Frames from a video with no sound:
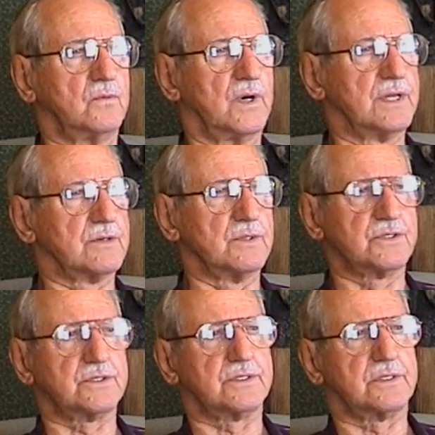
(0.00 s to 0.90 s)
weather
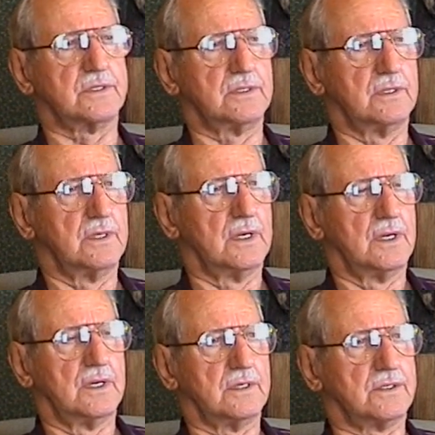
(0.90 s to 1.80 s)
was
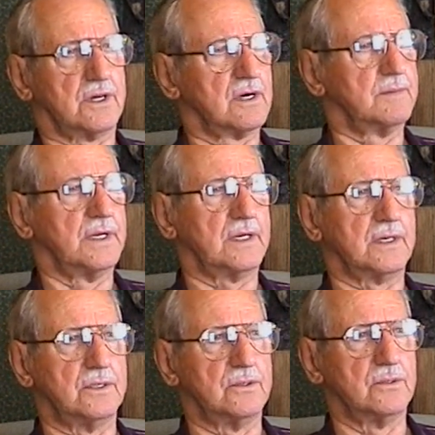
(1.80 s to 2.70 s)
terribly
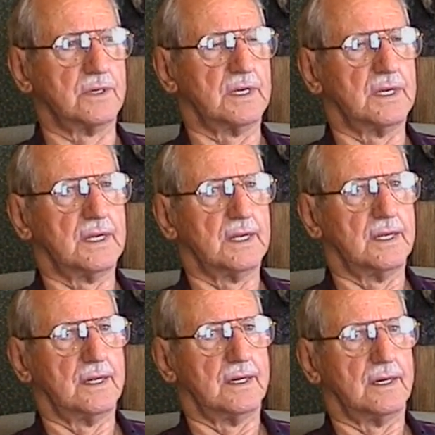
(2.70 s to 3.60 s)
cold,
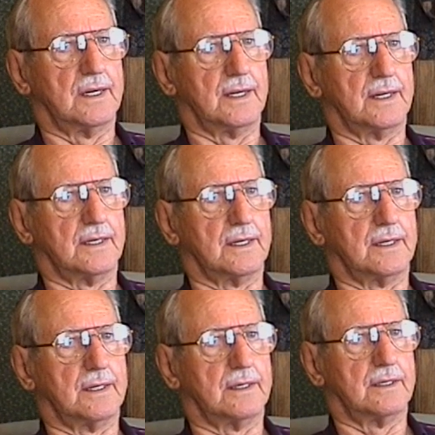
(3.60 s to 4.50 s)
and
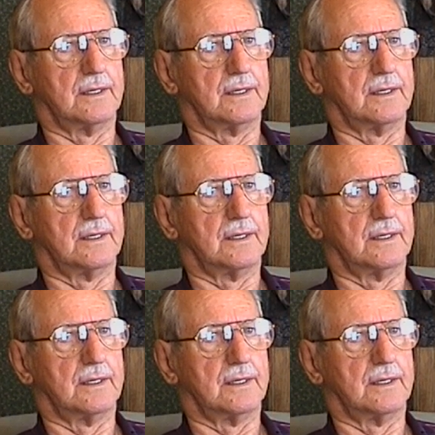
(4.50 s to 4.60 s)
uh,